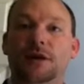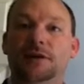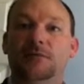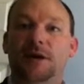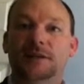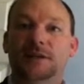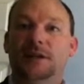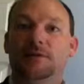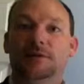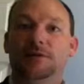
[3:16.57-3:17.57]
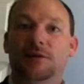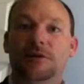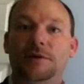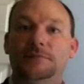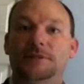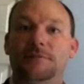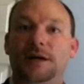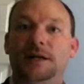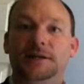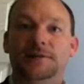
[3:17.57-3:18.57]
And you basically, when you walk up to
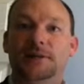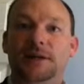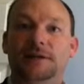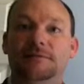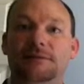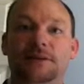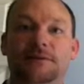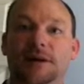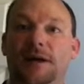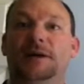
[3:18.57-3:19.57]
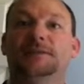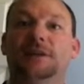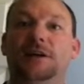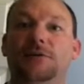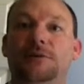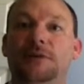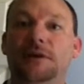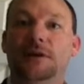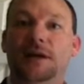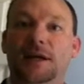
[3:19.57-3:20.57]
somebody, you say, "How's it going?"
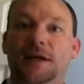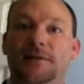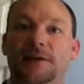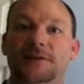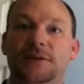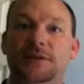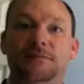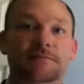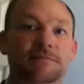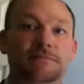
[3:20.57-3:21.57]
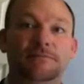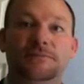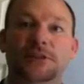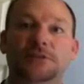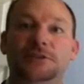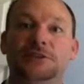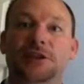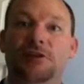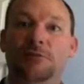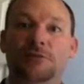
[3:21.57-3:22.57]
And they say, "Sales is
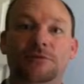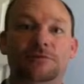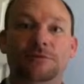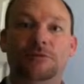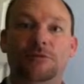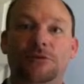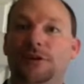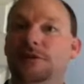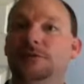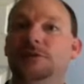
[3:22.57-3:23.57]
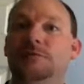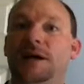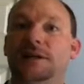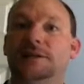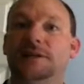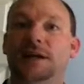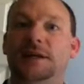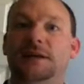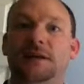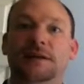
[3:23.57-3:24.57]
terrible." "Well, what are you going to do about it today?"